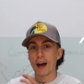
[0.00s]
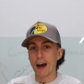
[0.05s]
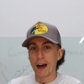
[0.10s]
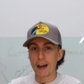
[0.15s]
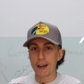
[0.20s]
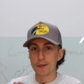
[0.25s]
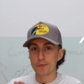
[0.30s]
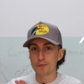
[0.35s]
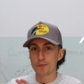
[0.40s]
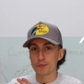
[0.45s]

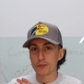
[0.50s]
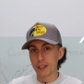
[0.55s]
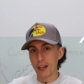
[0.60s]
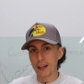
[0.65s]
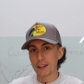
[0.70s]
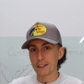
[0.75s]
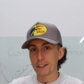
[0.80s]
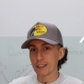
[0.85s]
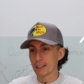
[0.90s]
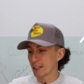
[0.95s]
I
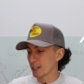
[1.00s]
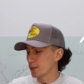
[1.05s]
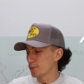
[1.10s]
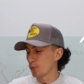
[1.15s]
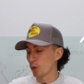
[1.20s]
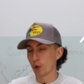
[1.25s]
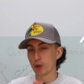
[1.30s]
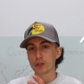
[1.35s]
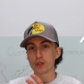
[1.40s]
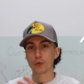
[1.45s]
tend to lean
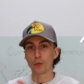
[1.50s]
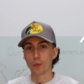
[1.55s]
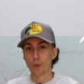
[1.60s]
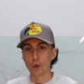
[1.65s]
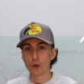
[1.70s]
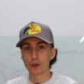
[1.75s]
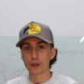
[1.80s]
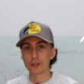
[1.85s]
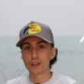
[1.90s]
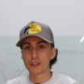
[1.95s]
more
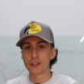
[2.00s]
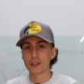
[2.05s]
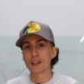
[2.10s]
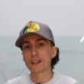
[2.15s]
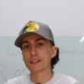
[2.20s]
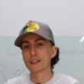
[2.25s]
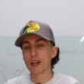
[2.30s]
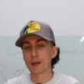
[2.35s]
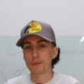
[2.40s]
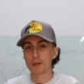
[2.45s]
towards this
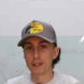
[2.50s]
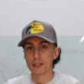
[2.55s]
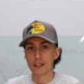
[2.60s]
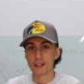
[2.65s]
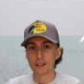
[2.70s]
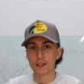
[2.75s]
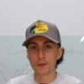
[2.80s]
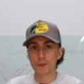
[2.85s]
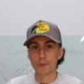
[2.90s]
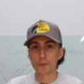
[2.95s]
type of
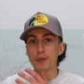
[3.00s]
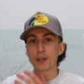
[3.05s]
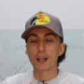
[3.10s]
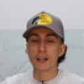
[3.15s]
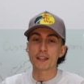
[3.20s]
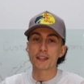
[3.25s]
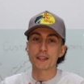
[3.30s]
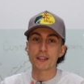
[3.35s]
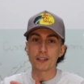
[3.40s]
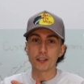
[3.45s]
system
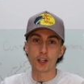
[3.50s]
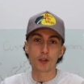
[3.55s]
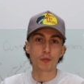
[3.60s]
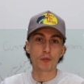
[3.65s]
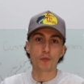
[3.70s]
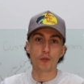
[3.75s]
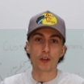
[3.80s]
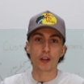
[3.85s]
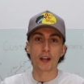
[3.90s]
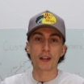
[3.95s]
because it's a little bit
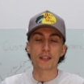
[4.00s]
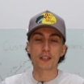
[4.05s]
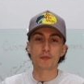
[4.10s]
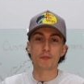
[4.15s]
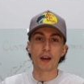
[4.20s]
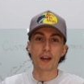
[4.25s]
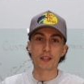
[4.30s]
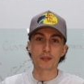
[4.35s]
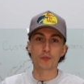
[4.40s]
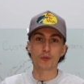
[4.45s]
more
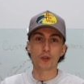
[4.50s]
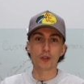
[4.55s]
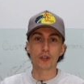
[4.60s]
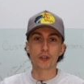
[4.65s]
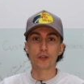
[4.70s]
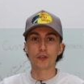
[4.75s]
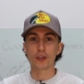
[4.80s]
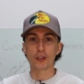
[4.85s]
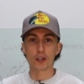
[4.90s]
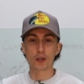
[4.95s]
customizable,
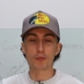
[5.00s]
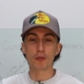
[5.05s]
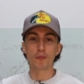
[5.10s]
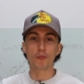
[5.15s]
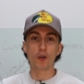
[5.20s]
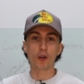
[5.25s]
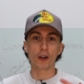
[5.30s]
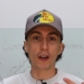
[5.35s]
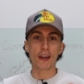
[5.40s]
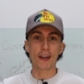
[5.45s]
you're a little bit
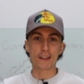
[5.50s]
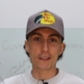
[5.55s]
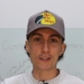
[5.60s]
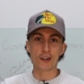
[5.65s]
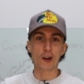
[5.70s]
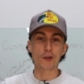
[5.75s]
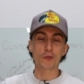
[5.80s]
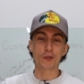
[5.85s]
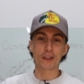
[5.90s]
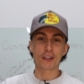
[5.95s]
more
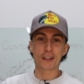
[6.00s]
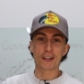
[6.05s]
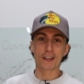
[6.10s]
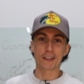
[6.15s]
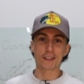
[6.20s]
hands-on with it,